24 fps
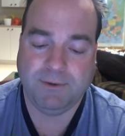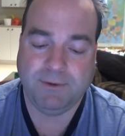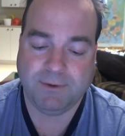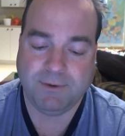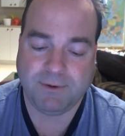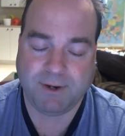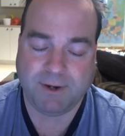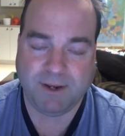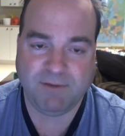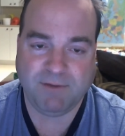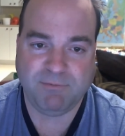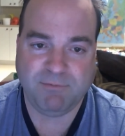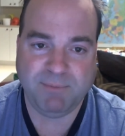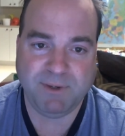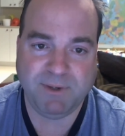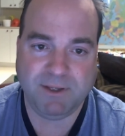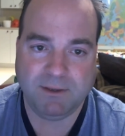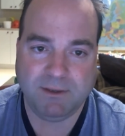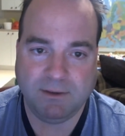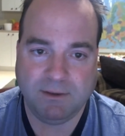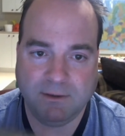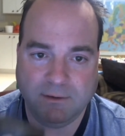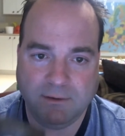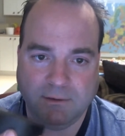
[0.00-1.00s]
I've
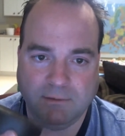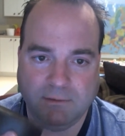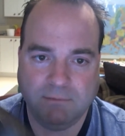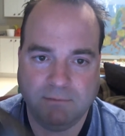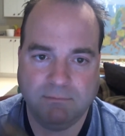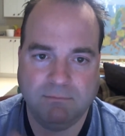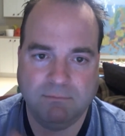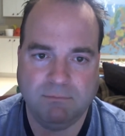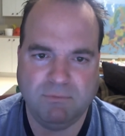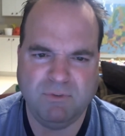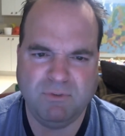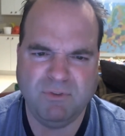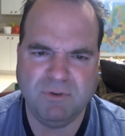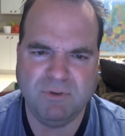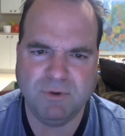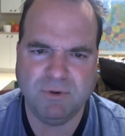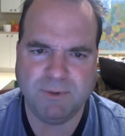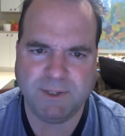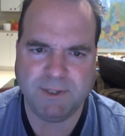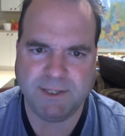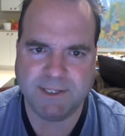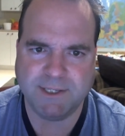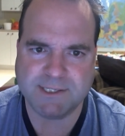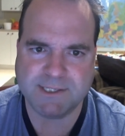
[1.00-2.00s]
been
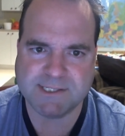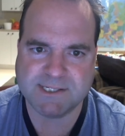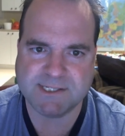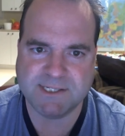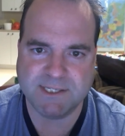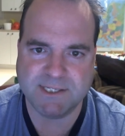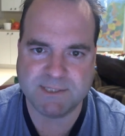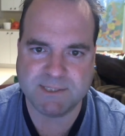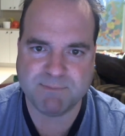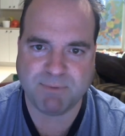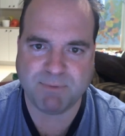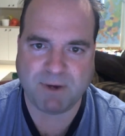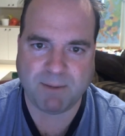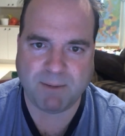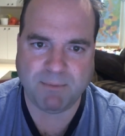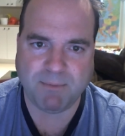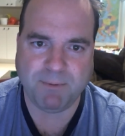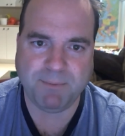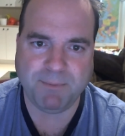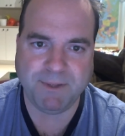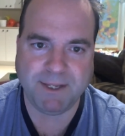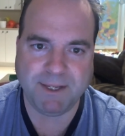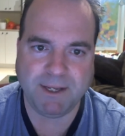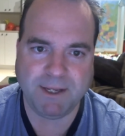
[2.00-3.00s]
doing this since
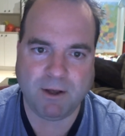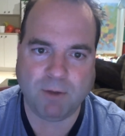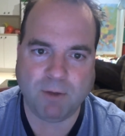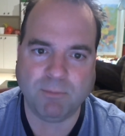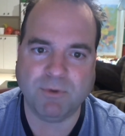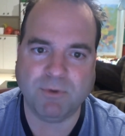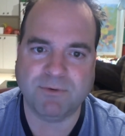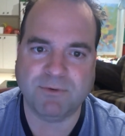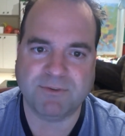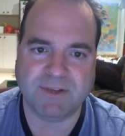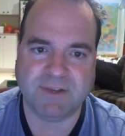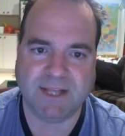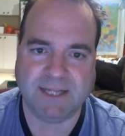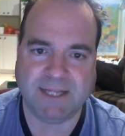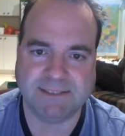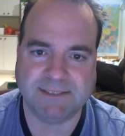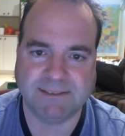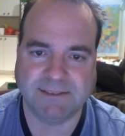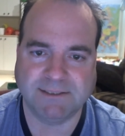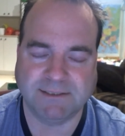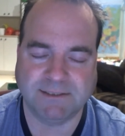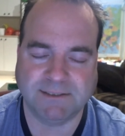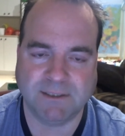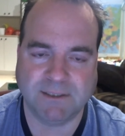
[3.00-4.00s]
probably almost
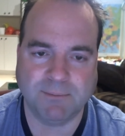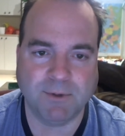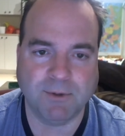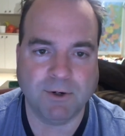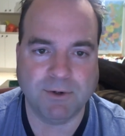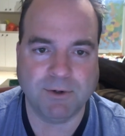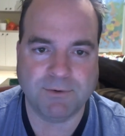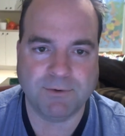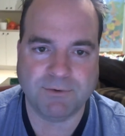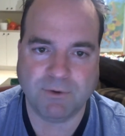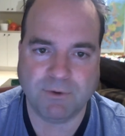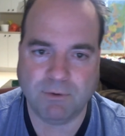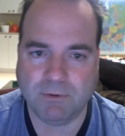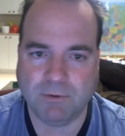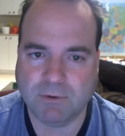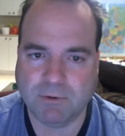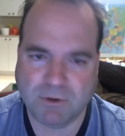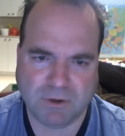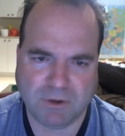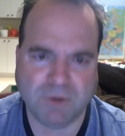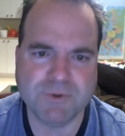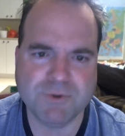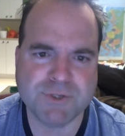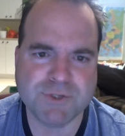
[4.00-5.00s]
last summer, so
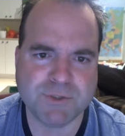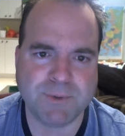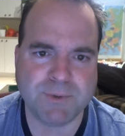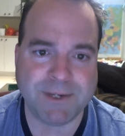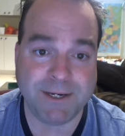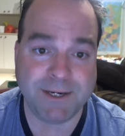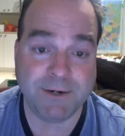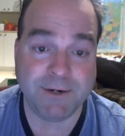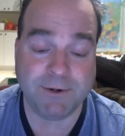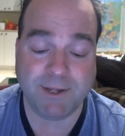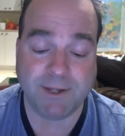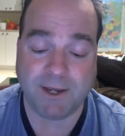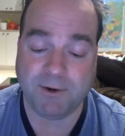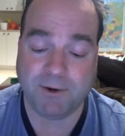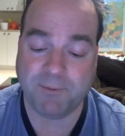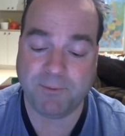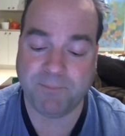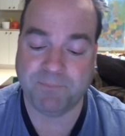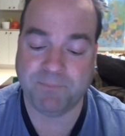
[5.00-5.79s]
close to a year now.